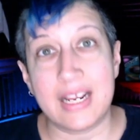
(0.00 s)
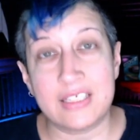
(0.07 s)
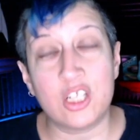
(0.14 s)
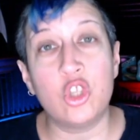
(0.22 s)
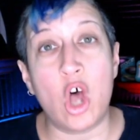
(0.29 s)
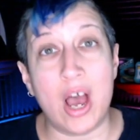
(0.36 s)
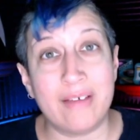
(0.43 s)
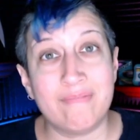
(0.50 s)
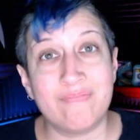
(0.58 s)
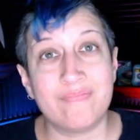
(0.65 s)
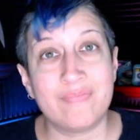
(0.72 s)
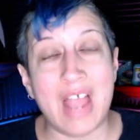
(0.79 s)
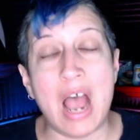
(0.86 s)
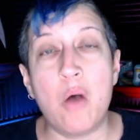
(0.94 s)
Takes a
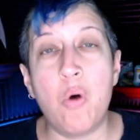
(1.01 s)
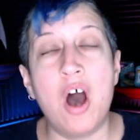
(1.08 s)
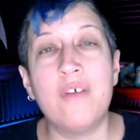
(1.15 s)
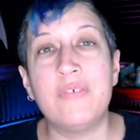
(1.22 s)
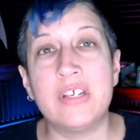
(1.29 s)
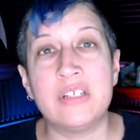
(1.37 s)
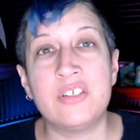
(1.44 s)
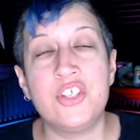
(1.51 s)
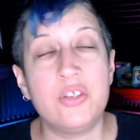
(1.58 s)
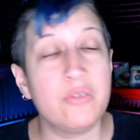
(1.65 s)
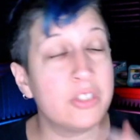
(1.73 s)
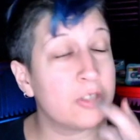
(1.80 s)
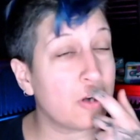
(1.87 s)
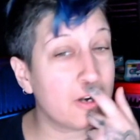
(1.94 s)
lot. How often
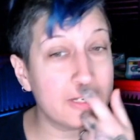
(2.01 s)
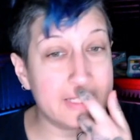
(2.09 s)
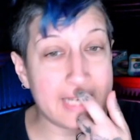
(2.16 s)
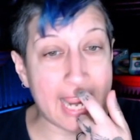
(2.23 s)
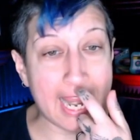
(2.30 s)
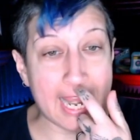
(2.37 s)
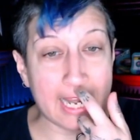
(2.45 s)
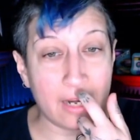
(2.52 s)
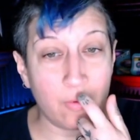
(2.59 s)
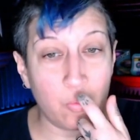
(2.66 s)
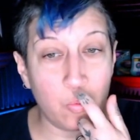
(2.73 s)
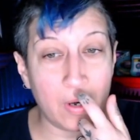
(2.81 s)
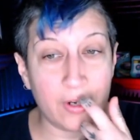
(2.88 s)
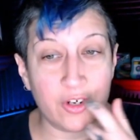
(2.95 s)
do you start a
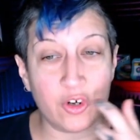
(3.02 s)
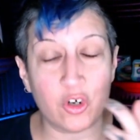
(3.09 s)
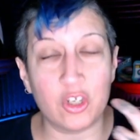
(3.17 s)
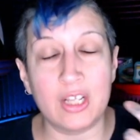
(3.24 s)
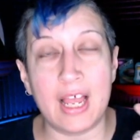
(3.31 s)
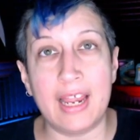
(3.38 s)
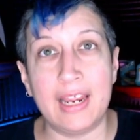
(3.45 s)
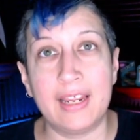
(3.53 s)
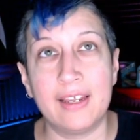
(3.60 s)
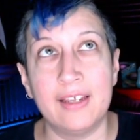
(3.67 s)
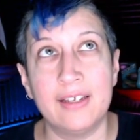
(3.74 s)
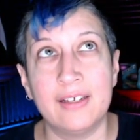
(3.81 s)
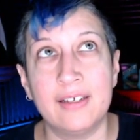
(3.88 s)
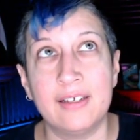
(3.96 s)
day where you're
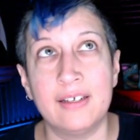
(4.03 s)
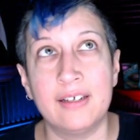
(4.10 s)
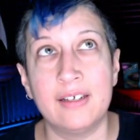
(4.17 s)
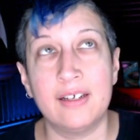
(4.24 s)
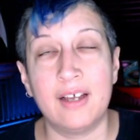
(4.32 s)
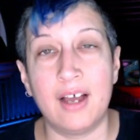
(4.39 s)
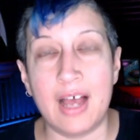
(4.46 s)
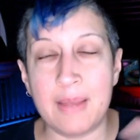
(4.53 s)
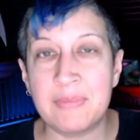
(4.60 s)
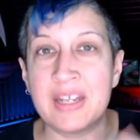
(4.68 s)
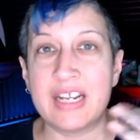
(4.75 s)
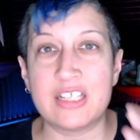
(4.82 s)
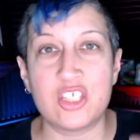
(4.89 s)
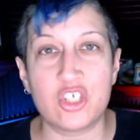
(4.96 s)
like,
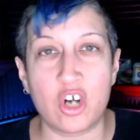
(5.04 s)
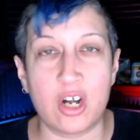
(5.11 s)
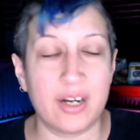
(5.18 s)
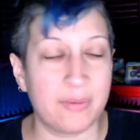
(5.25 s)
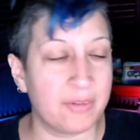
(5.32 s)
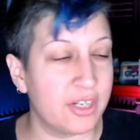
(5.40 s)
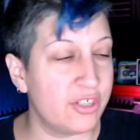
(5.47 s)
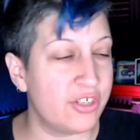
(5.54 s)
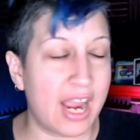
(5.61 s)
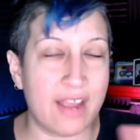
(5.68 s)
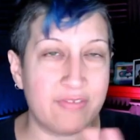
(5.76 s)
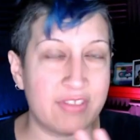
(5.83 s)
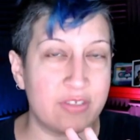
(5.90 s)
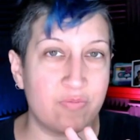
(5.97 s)
I'm gonna get started, I'm
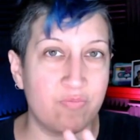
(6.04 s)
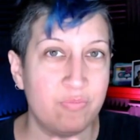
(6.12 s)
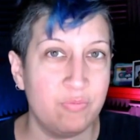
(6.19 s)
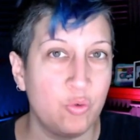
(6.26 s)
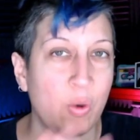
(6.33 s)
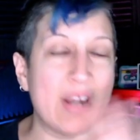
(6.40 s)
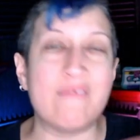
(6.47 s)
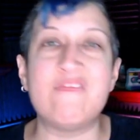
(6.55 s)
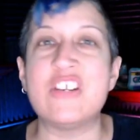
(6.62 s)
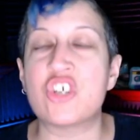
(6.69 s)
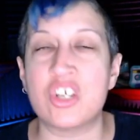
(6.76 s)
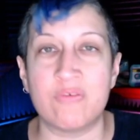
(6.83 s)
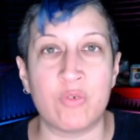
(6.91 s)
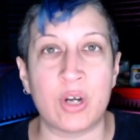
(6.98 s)
gonna have this
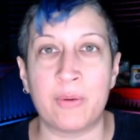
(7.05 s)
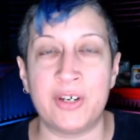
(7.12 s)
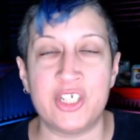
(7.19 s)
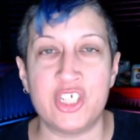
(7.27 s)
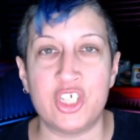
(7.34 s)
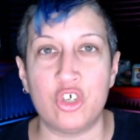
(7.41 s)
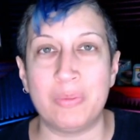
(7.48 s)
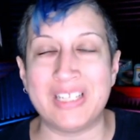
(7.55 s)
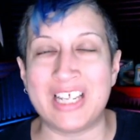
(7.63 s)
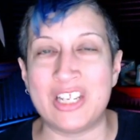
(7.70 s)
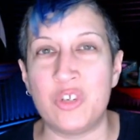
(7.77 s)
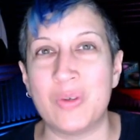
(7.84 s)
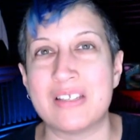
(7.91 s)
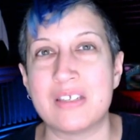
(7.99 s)
great vision of what I'm gonna do,
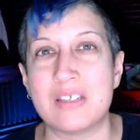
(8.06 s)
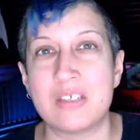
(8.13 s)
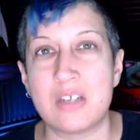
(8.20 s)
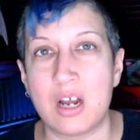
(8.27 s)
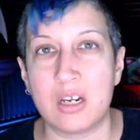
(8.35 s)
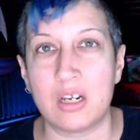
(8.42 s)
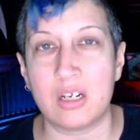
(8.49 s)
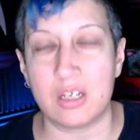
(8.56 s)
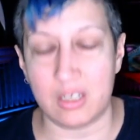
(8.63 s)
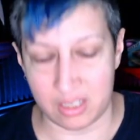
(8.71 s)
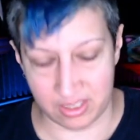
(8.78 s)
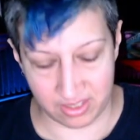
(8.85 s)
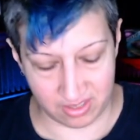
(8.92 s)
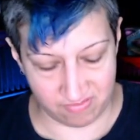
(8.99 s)
but then you get stuck
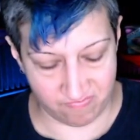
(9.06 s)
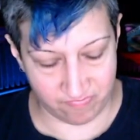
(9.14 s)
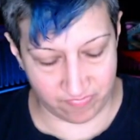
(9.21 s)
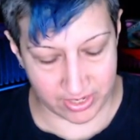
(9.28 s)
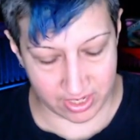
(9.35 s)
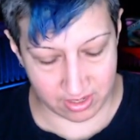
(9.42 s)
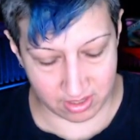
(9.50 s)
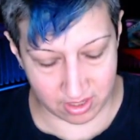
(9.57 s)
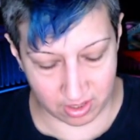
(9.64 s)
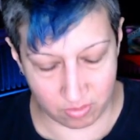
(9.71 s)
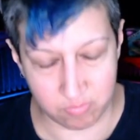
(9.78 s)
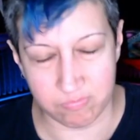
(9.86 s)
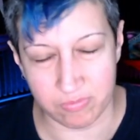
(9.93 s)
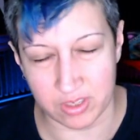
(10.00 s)
in the, the,
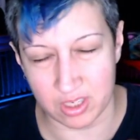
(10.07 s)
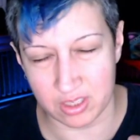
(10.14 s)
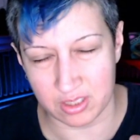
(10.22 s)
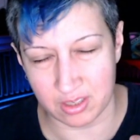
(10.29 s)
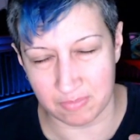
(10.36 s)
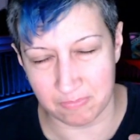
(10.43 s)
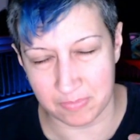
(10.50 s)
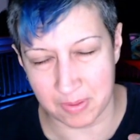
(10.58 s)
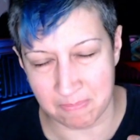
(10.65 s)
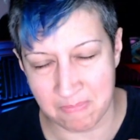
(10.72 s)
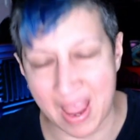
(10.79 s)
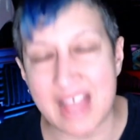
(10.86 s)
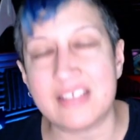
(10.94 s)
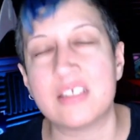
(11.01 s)
the, the, the,
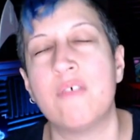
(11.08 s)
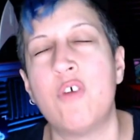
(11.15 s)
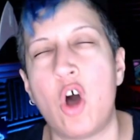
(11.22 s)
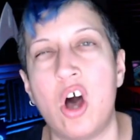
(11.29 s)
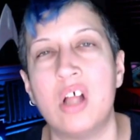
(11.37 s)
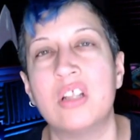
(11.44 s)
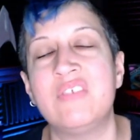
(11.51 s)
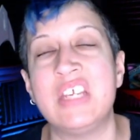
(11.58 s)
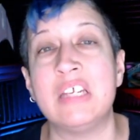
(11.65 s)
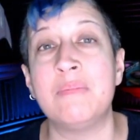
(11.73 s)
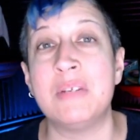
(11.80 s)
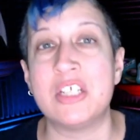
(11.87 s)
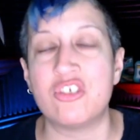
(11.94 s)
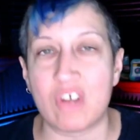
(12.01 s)
the mess of all of
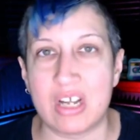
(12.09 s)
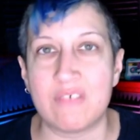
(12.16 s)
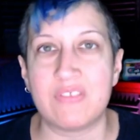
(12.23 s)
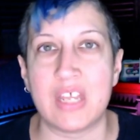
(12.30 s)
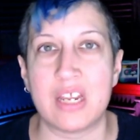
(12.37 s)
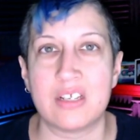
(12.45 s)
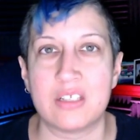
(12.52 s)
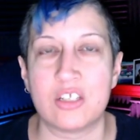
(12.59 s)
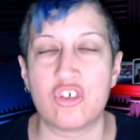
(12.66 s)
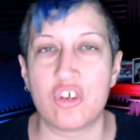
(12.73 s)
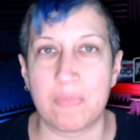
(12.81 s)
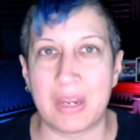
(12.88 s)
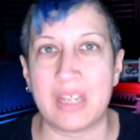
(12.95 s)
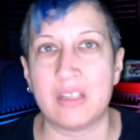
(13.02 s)
the administrative things,
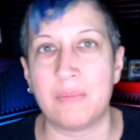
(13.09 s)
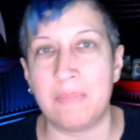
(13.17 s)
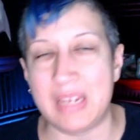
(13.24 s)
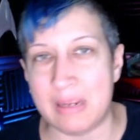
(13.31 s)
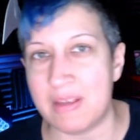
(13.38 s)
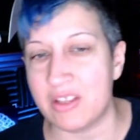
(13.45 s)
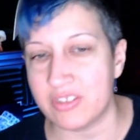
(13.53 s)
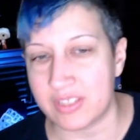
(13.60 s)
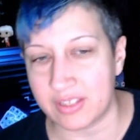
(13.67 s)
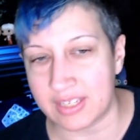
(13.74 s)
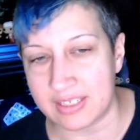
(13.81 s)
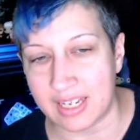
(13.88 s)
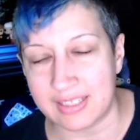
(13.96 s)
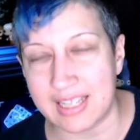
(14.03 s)
the shipping, the
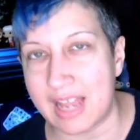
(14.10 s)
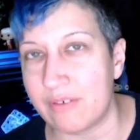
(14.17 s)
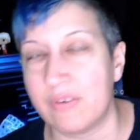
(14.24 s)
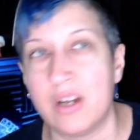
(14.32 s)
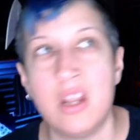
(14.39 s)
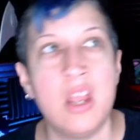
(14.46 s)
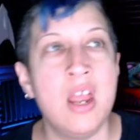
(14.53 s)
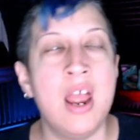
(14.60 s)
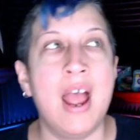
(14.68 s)
emails, the things like that.